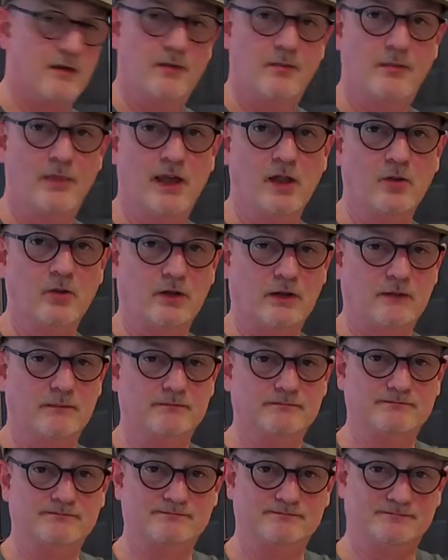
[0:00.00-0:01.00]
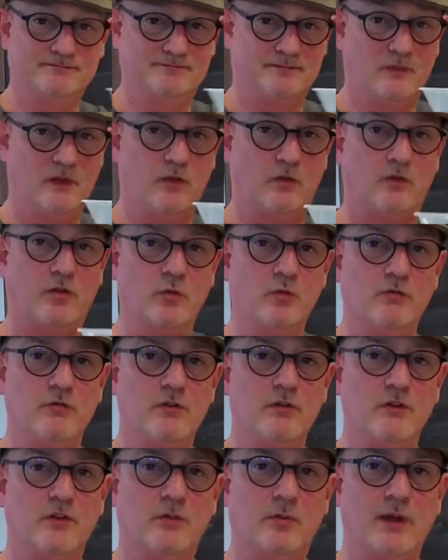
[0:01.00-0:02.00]
Milk,
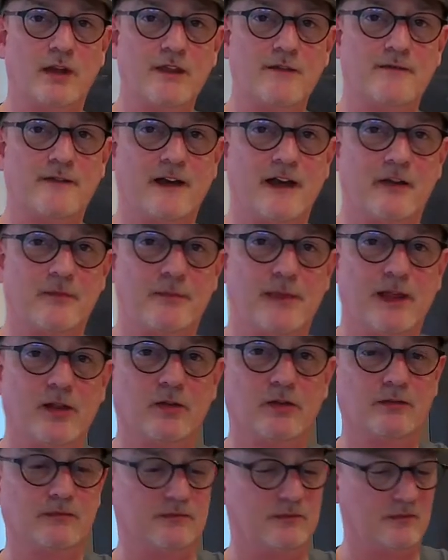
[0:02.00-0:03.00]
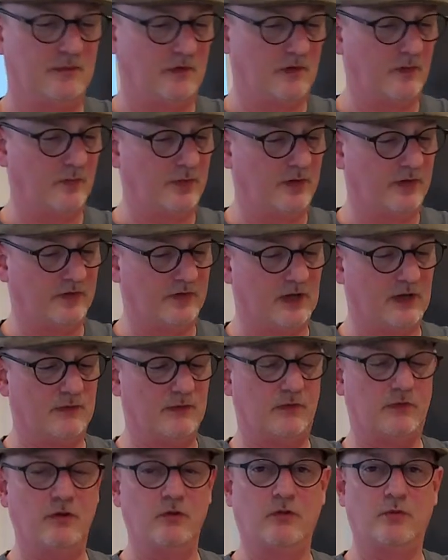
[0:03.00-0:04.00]
225 ml, simple as
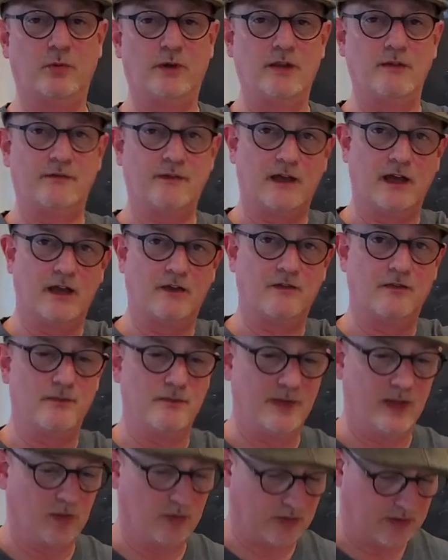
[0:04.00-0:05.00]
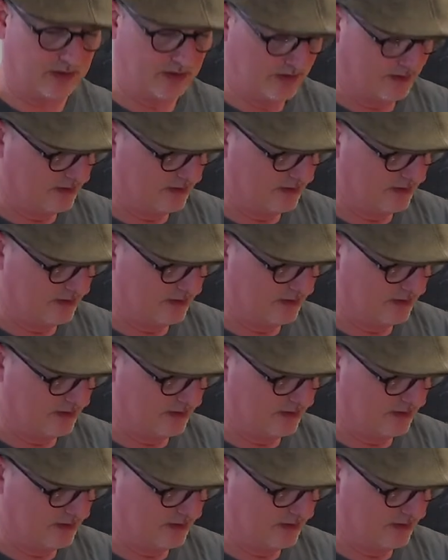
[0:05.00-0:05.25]
that, 225 milk,